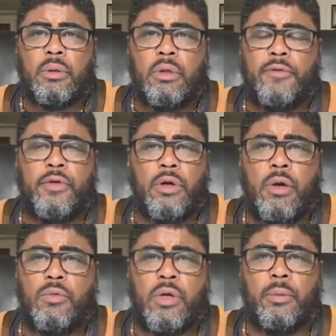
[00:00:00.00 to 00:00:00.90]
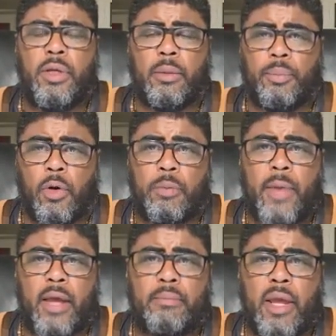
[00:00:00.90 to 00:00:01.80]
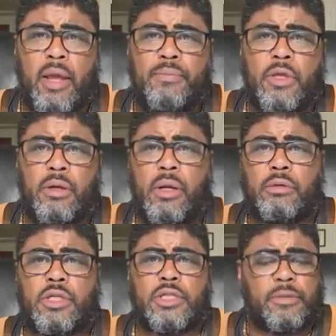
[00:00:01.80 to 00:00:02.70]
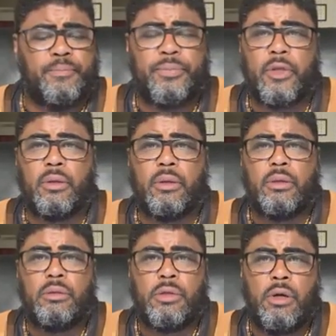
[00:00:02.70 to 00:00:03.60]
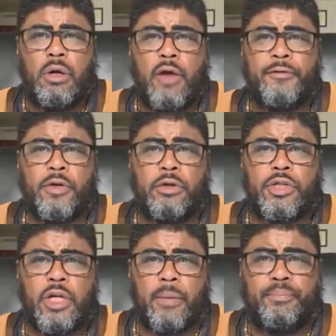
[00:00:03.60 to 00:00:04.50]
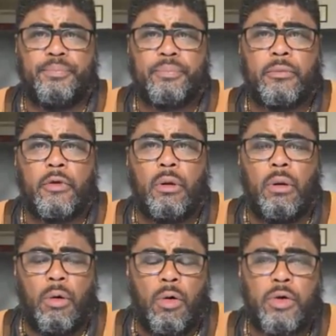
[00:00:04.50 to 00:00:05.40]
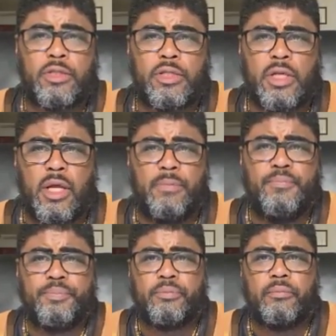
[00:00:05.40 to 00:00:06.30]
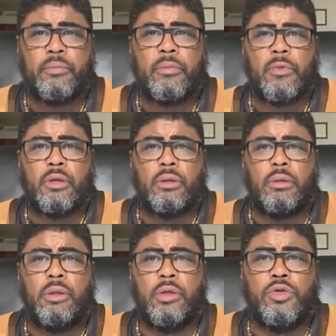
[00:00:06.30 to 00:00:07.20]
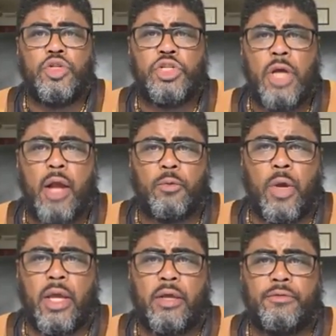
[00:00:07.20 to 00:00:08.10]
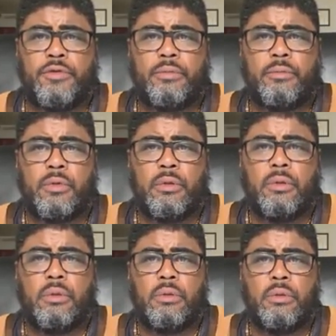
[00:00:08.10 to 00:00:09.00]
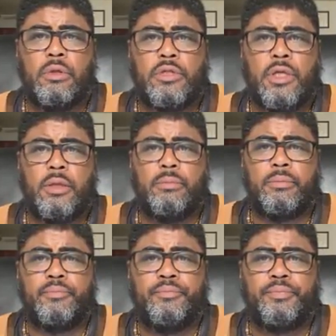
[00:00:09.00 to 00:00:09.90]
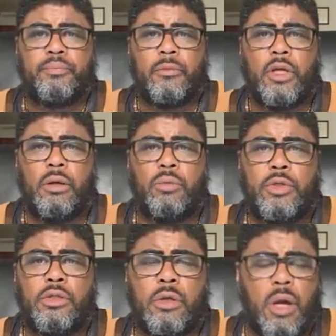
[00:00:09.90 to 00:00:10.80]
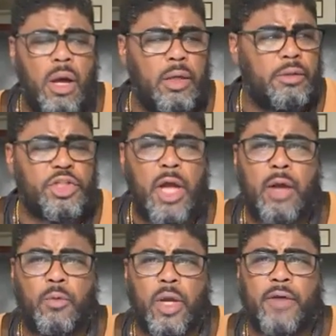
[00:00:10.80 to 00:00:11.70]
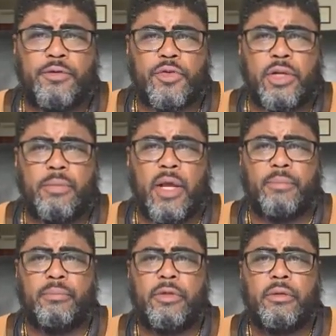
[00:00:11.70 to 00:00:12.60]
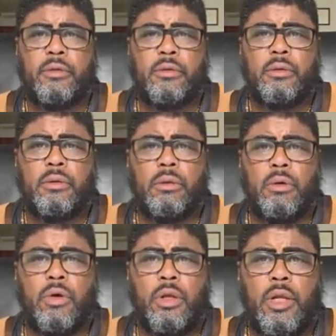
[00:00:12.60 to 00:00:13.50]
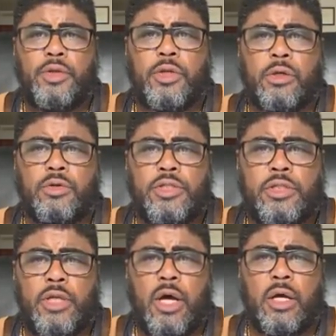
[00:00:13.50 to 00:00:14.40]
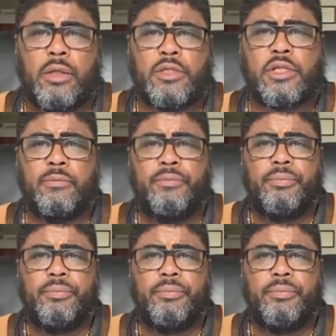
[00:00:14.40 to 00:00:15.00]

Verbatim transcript: If you don't want to be a brokeback man, then they'll just turn off your chip or send little shock waves. You see, what you call it, shockwave treatment or electrical stuns.